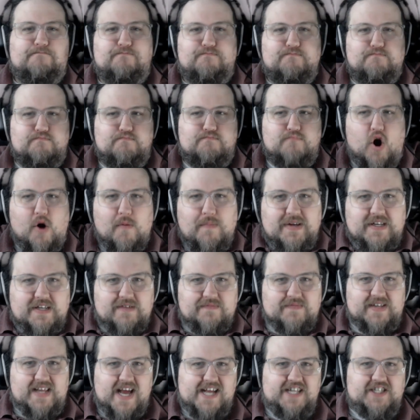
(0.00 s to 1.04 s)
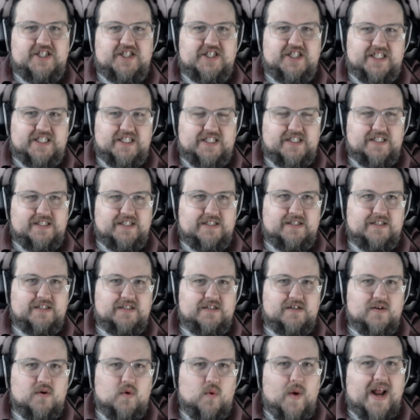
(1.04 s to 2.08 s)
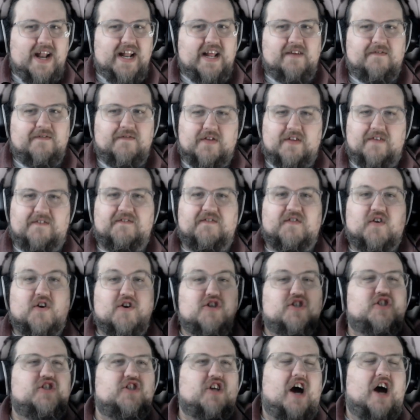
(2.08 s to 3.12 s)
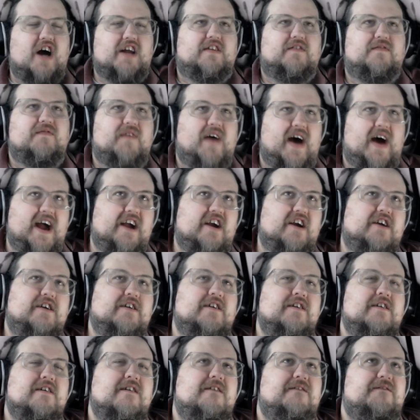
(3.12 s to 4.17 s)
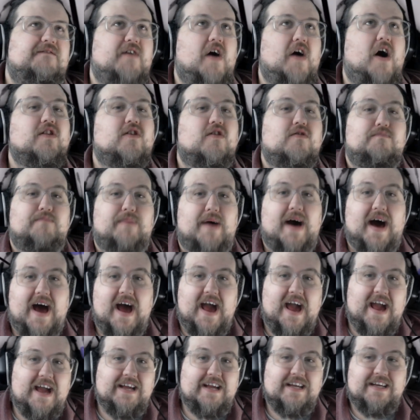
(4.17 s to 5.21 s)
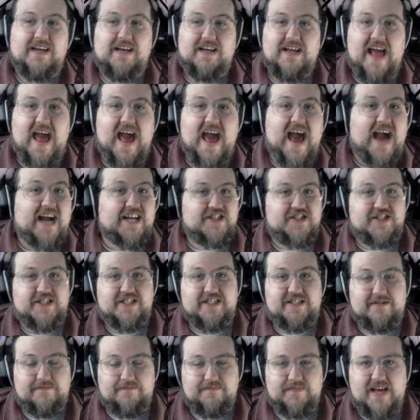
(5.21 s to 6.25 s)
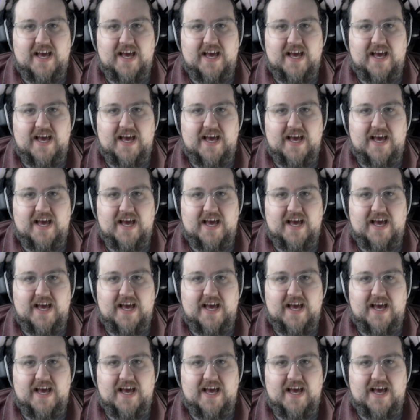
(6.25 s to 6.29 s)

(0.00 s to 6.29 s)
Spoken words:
moment of tension, waiting for the first shot to fire, followed by action.